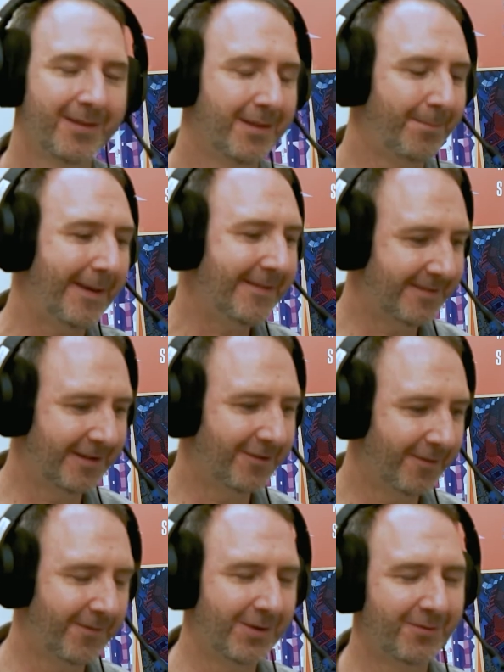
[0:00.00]
The best
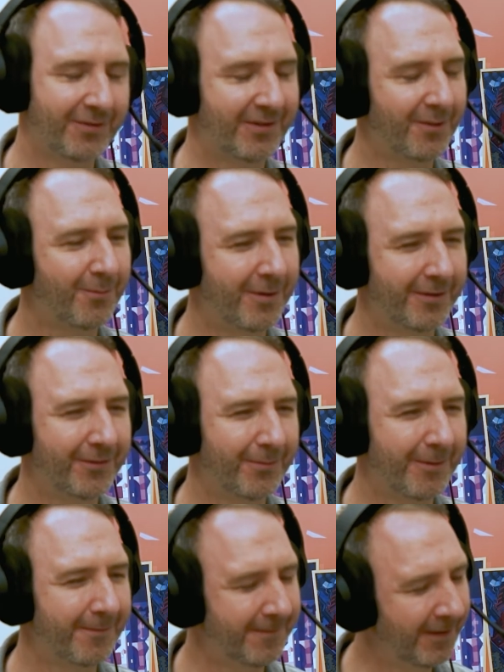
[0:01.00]
interviews are the ones
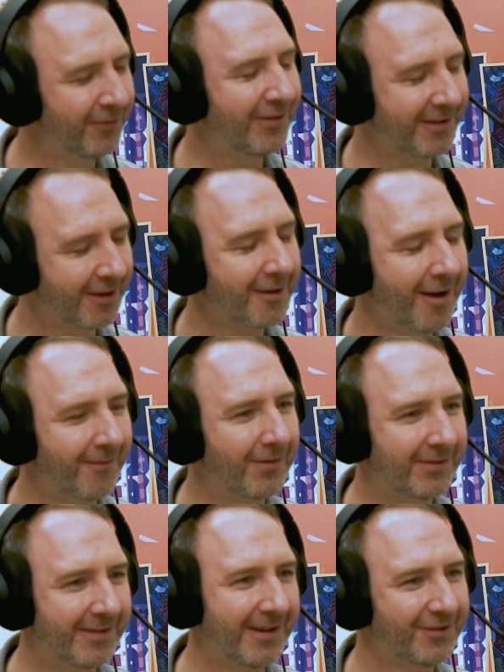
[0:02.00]
where it feels like a
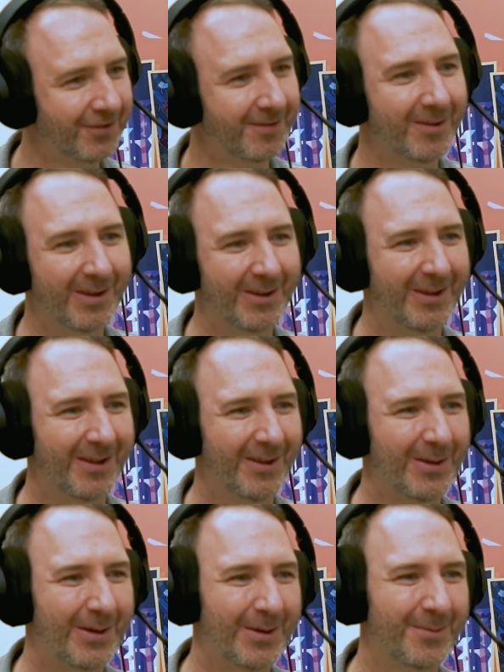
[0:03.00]
conversation.
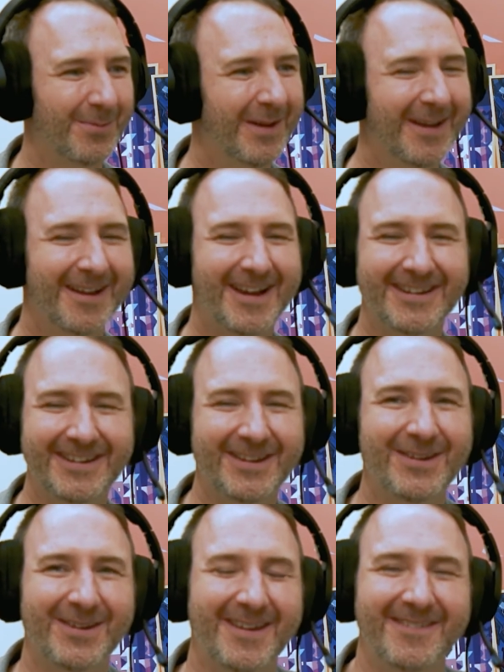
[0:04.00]
Um, I
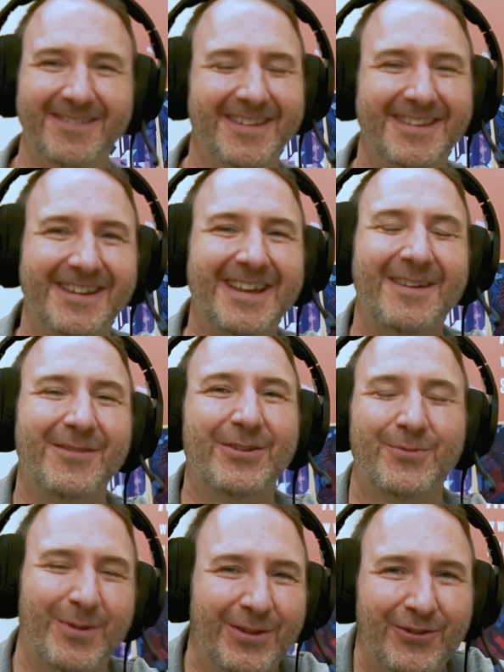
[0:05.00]
did I did have
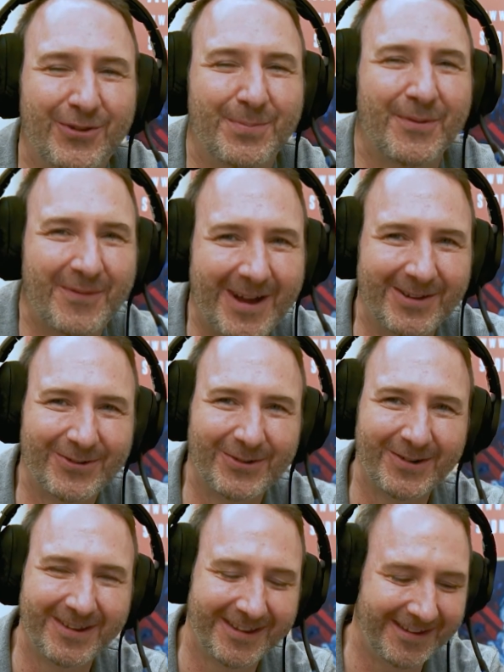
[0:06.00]
this one
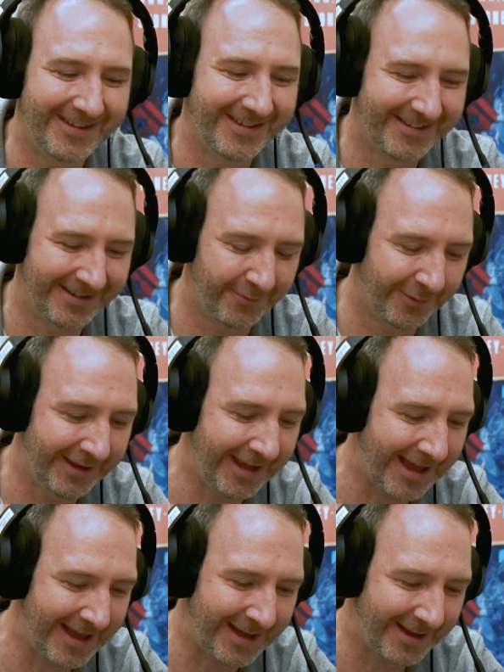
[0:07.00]
supervisor. He you know he
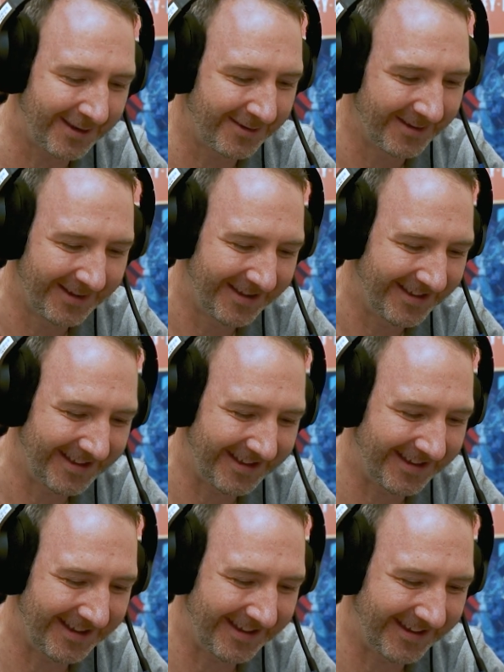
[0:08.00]
had
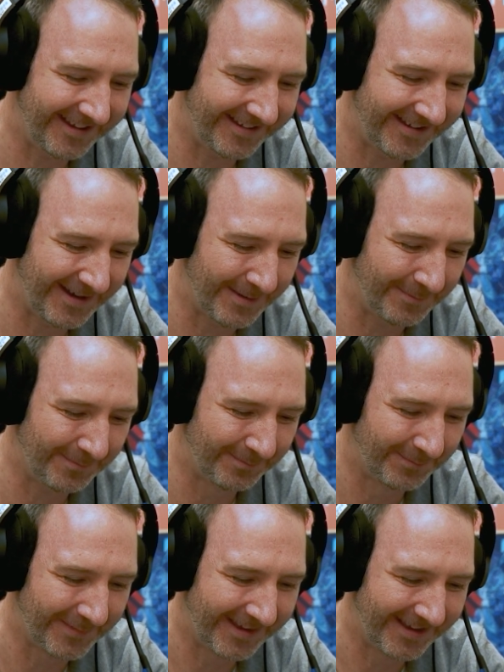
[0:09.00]
a um,
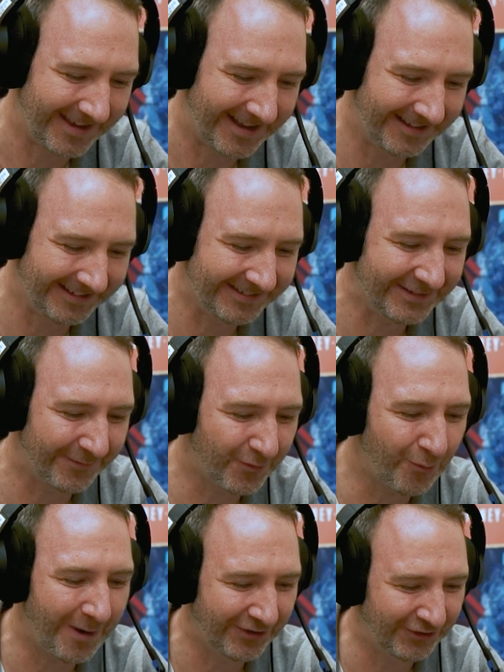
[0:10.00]
a list of
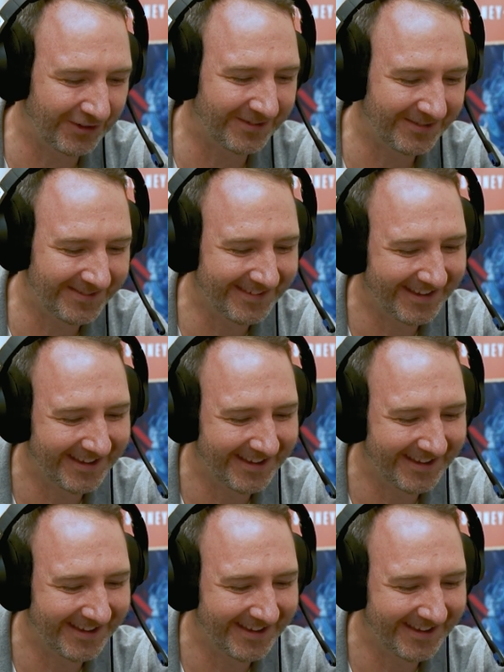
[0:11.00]
questions,